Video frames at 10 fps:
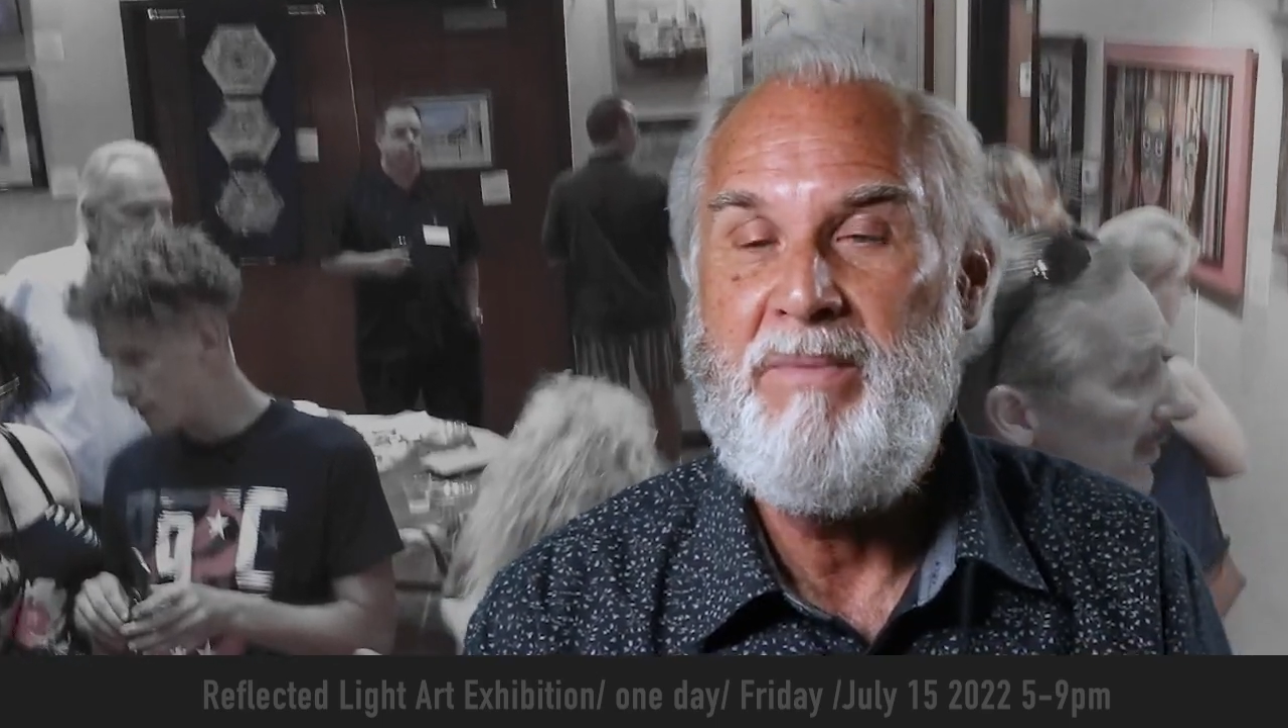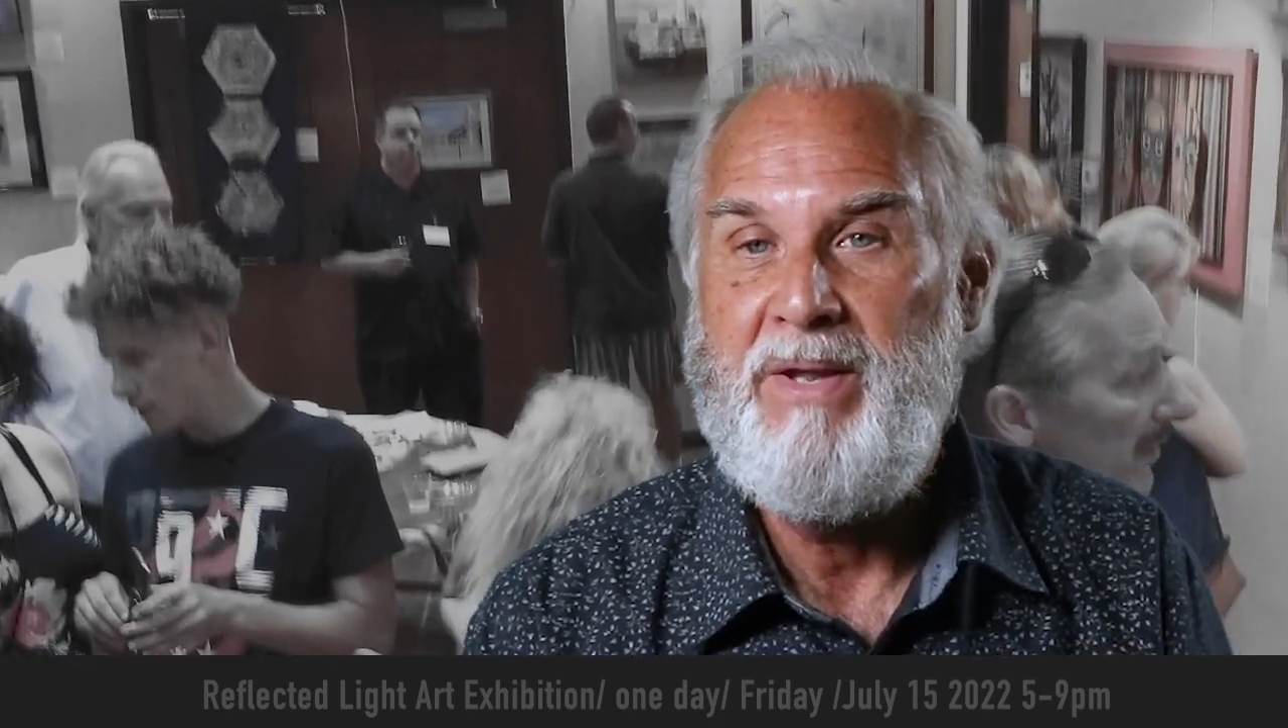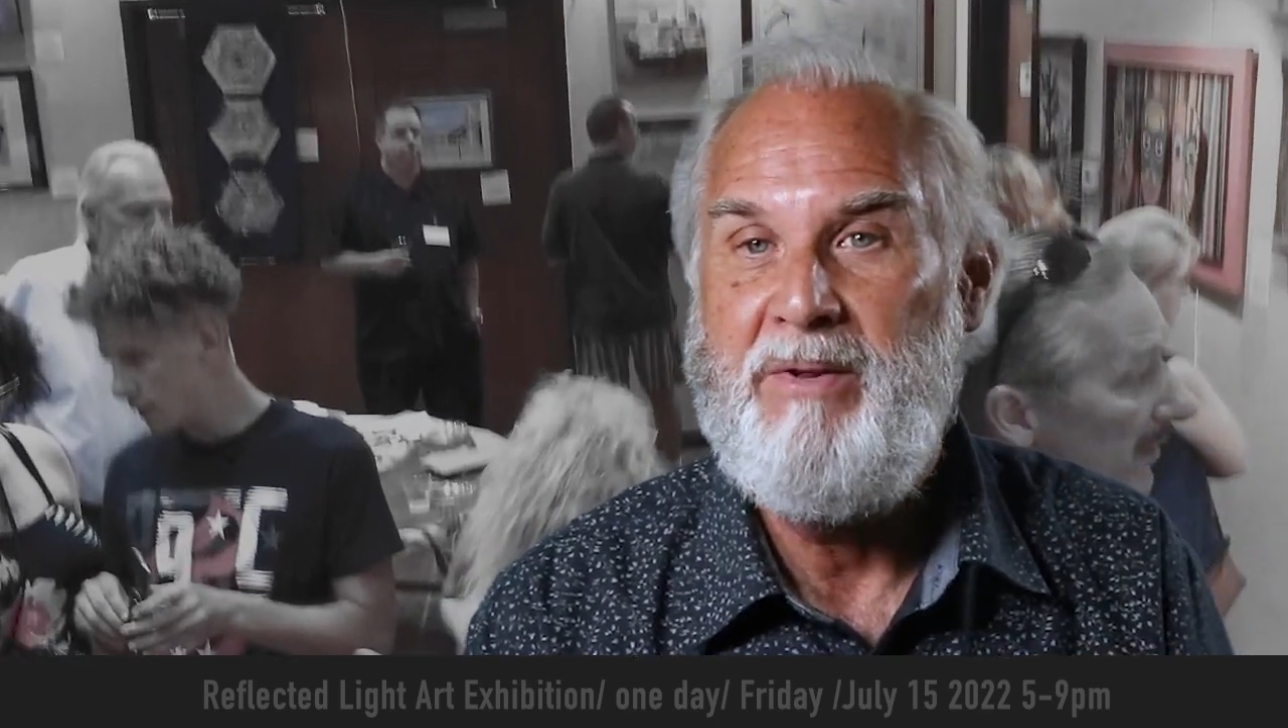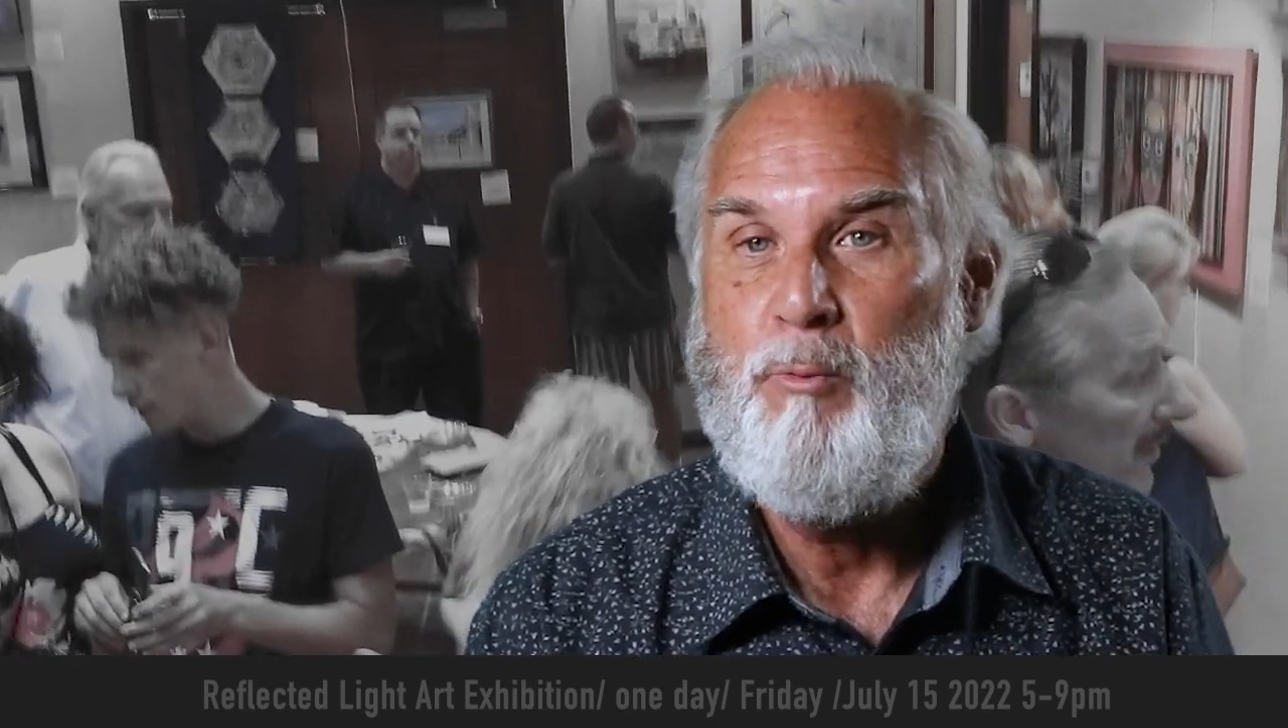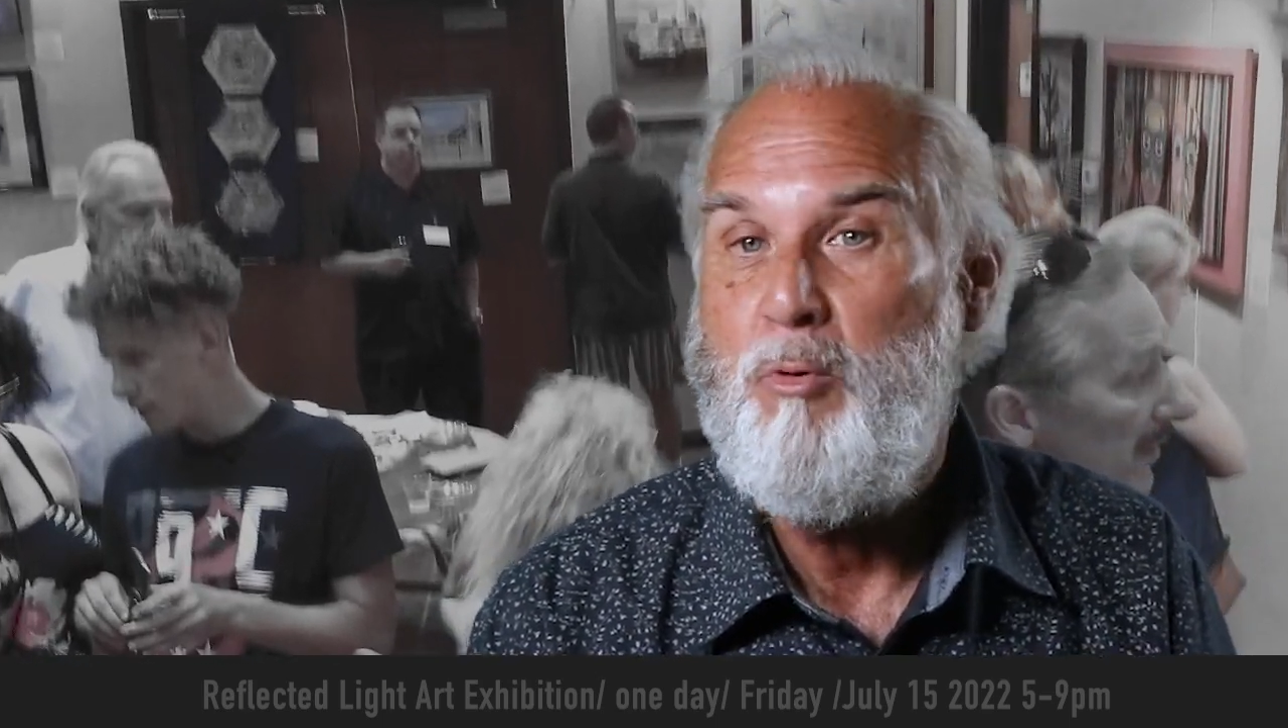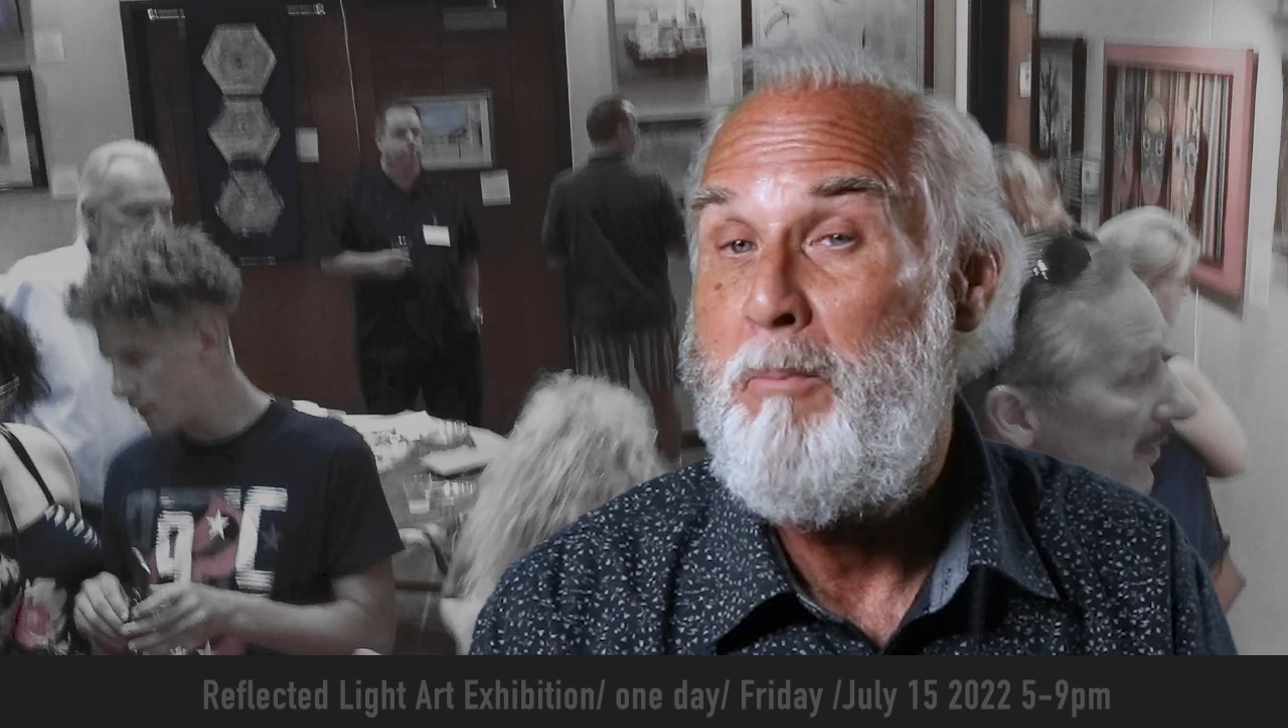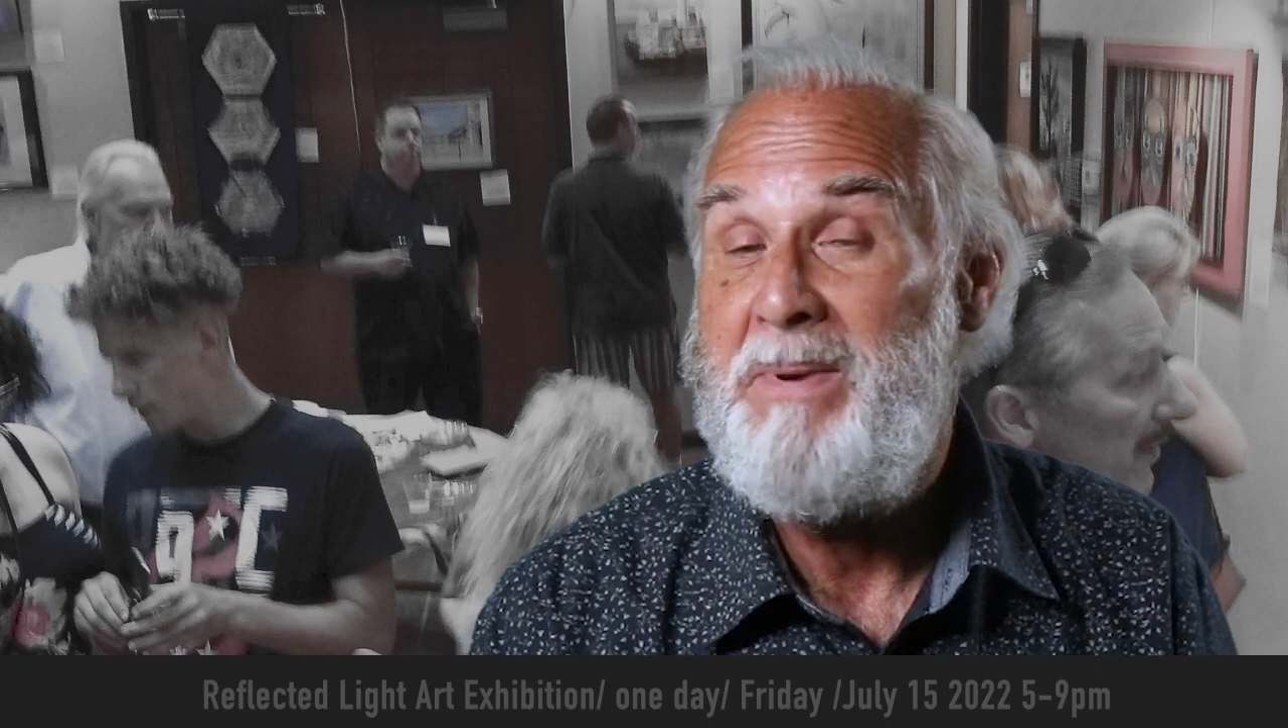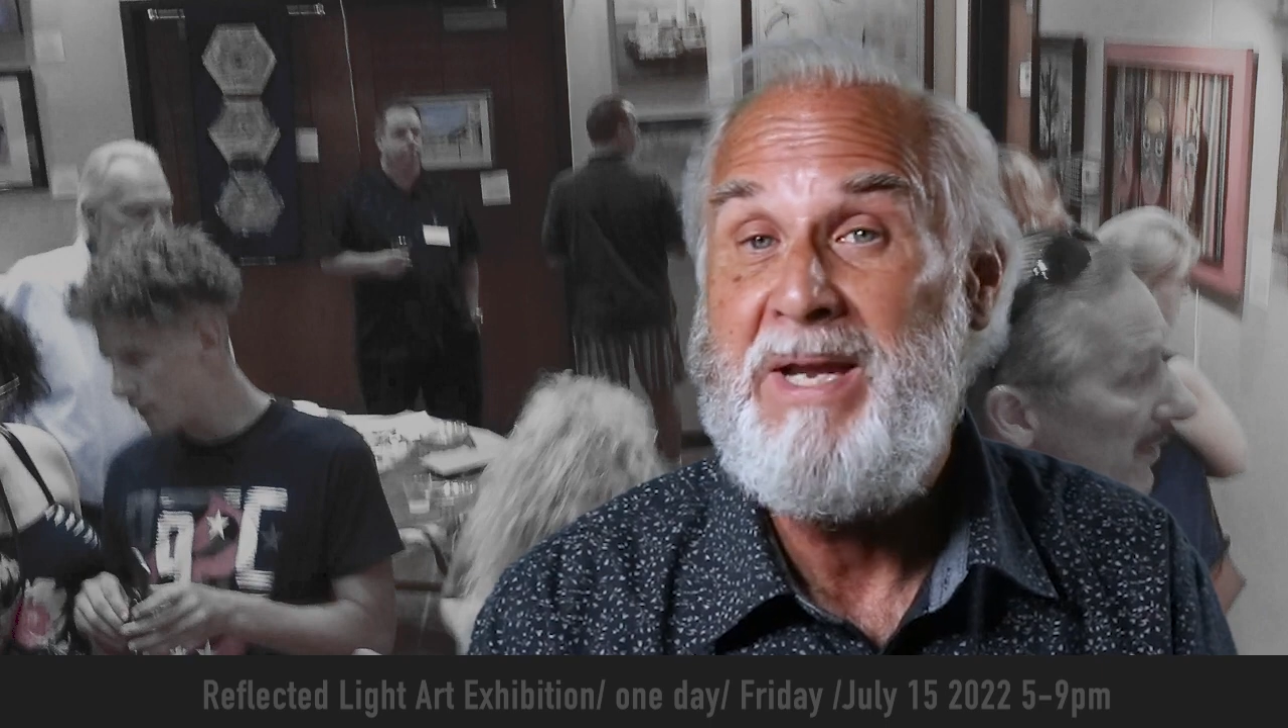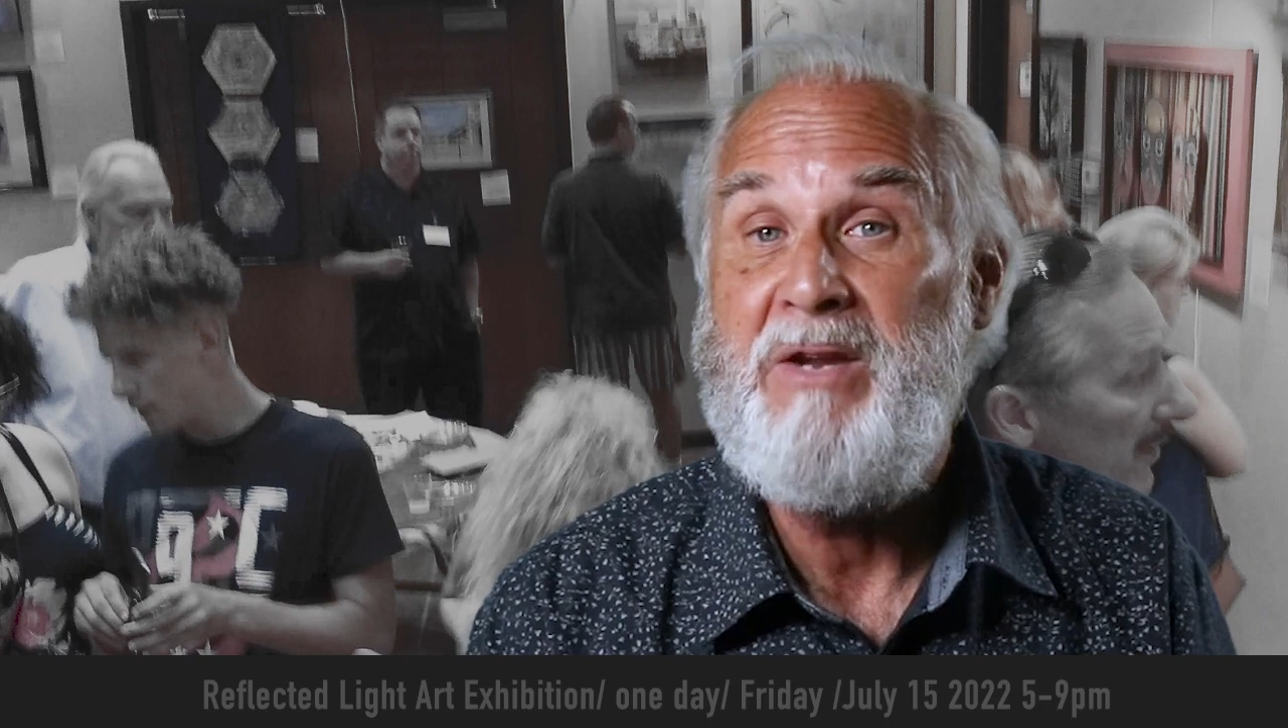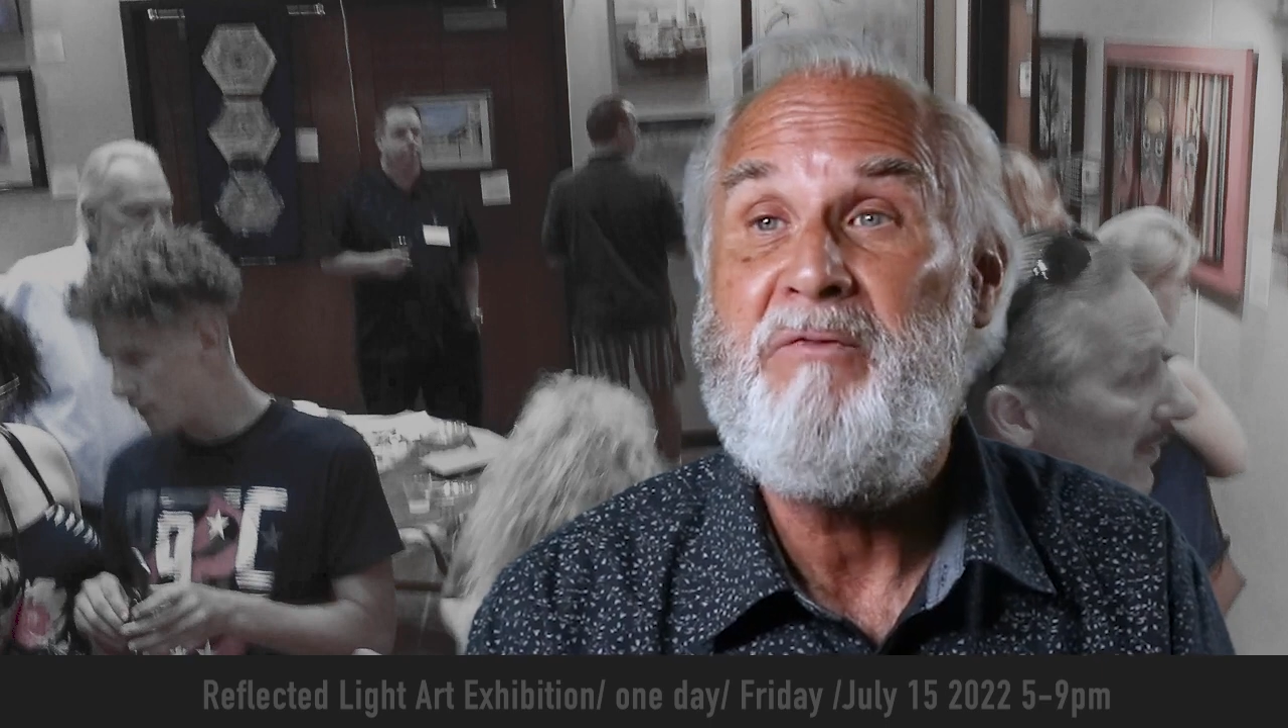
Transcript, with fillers: and there won't be any